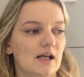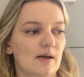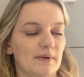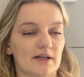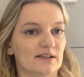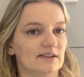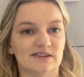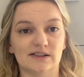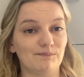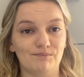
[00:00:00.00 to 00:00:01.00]
because
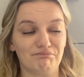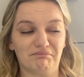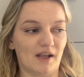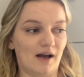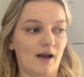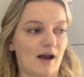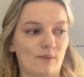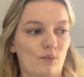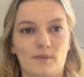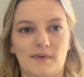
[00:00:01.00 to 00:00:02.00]
I
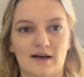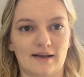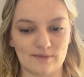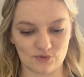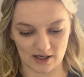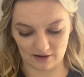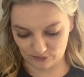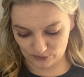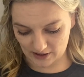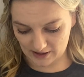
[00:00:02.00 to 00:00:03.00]
won't be able to keep track of
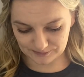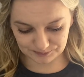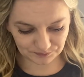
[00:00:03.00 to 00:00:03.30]
all that.